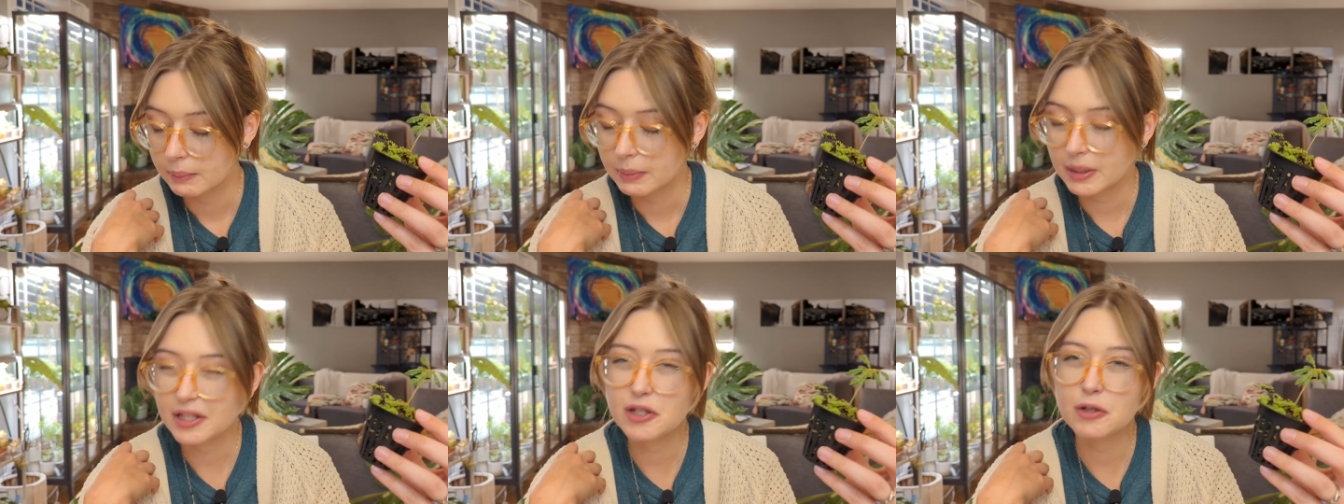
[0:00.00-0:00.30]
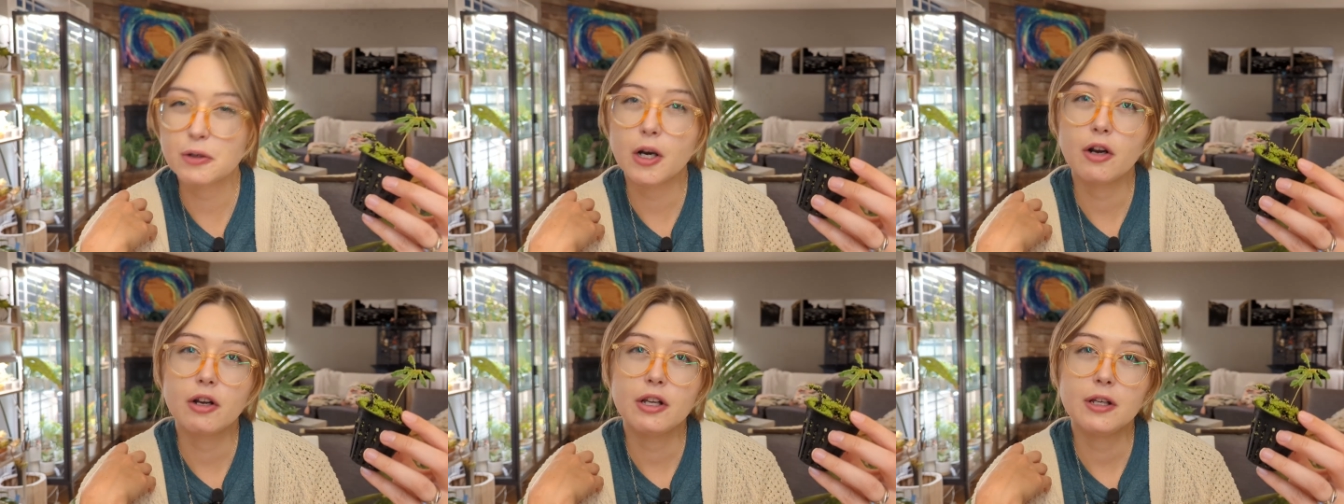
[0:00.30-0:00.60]
But
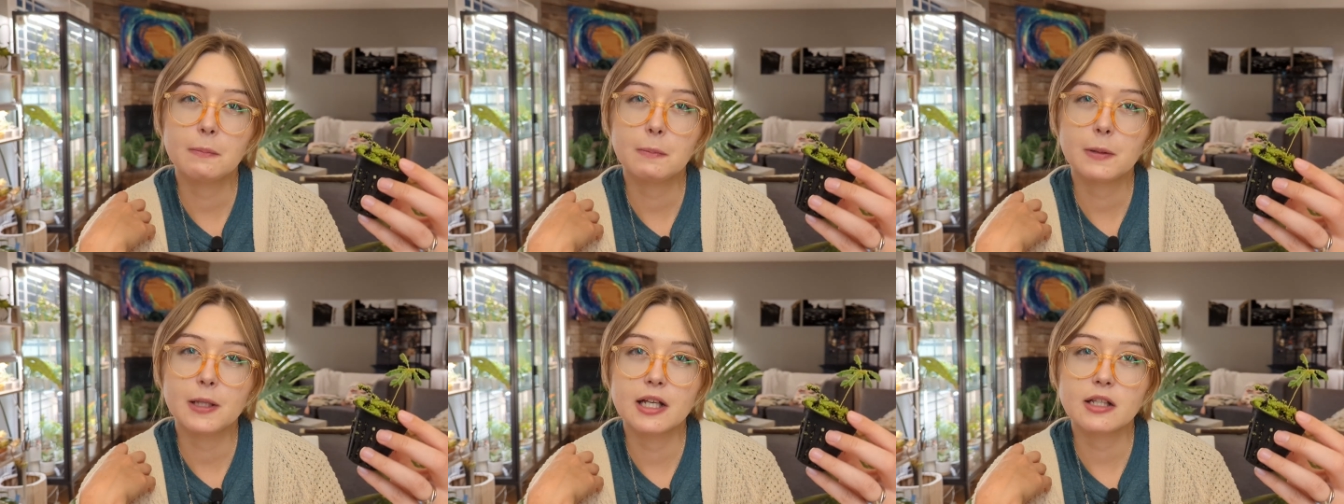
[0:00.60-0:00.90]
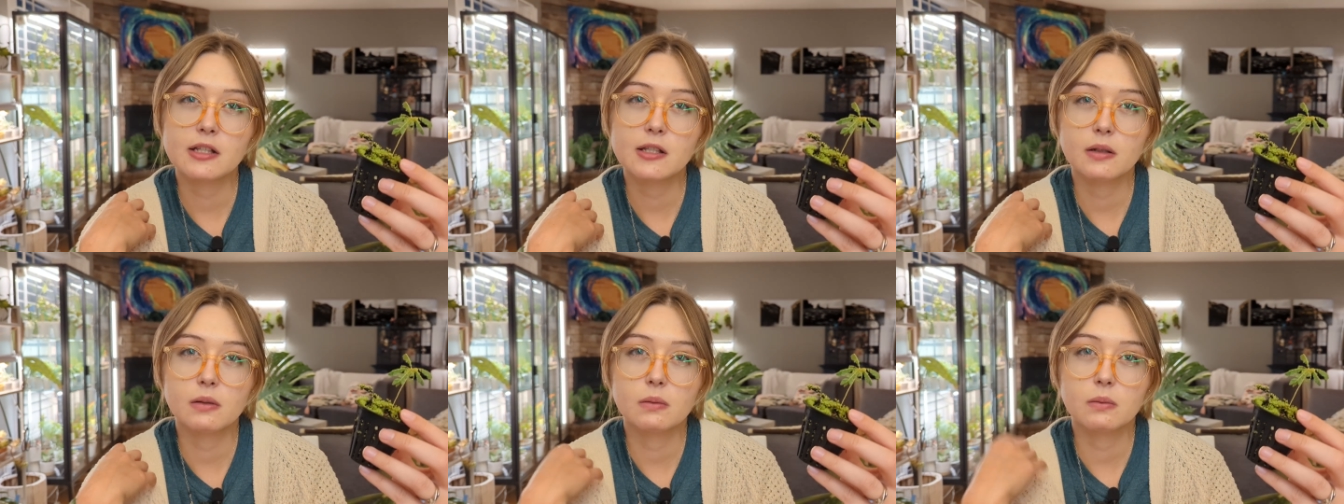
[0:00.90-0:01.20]
terrarium
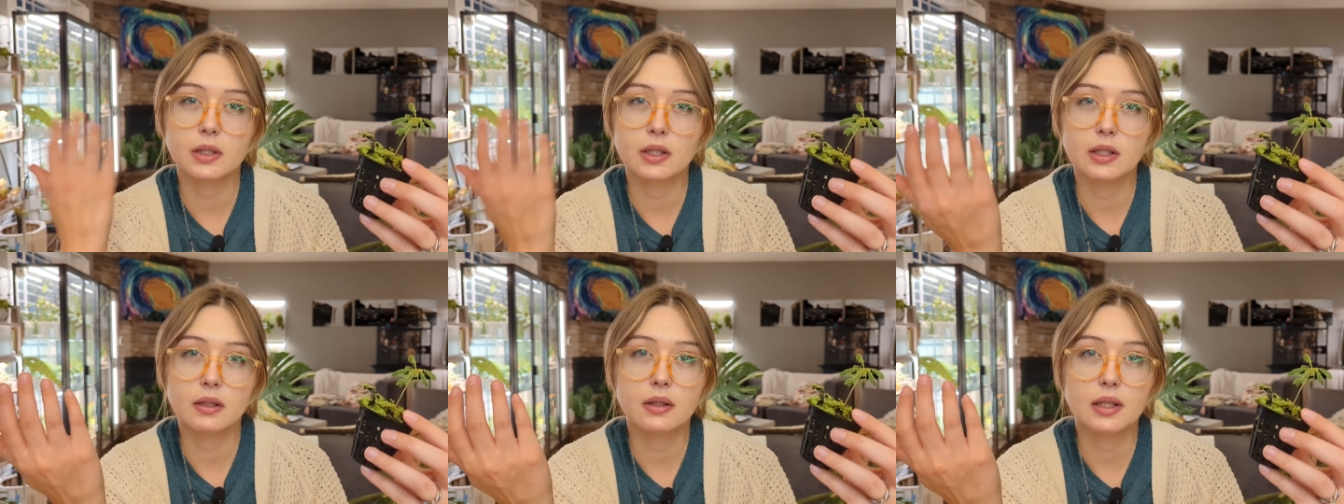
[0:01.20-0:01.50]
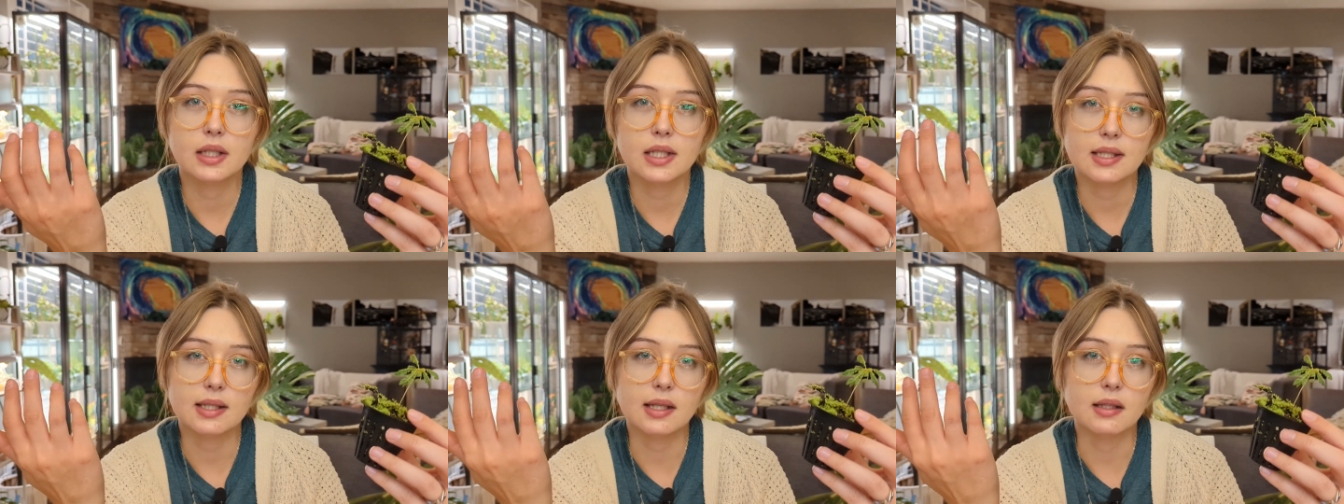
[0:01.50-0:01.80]
plants are really,
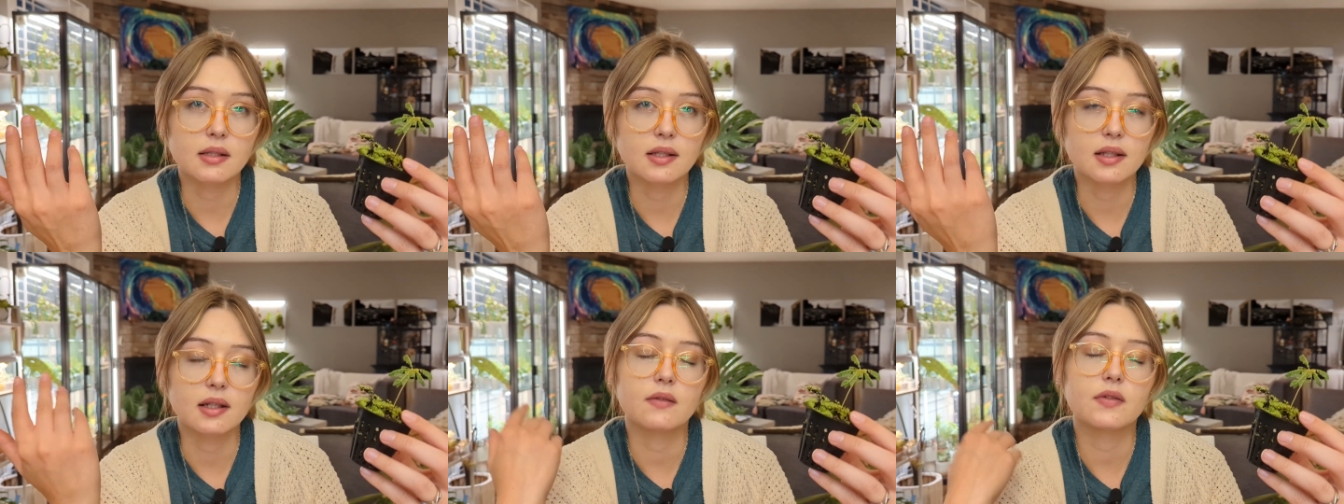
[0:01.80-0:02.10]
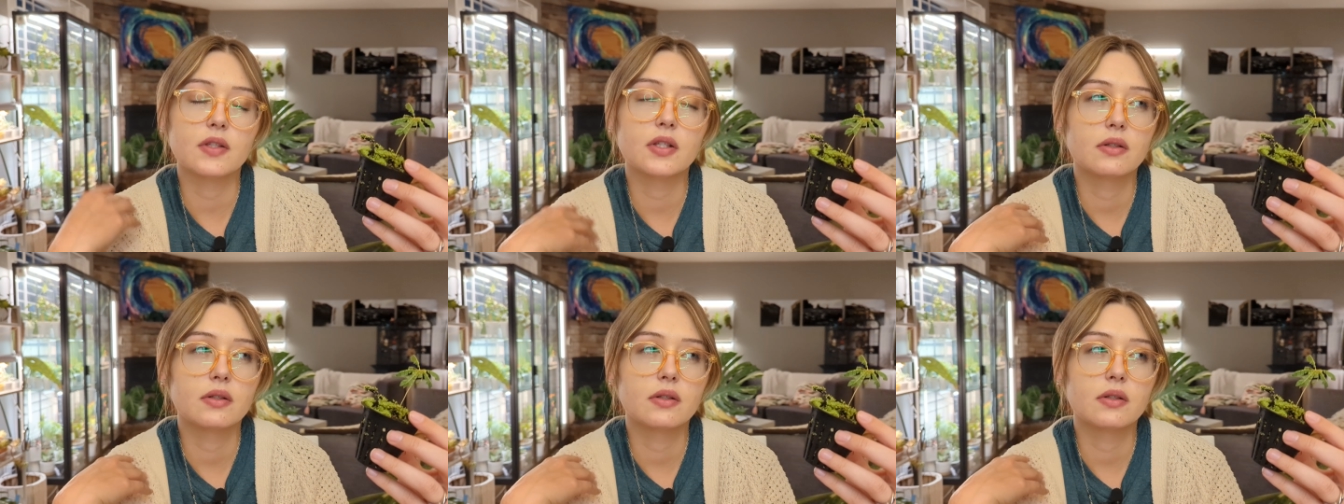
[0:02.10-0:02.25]
really sensitive.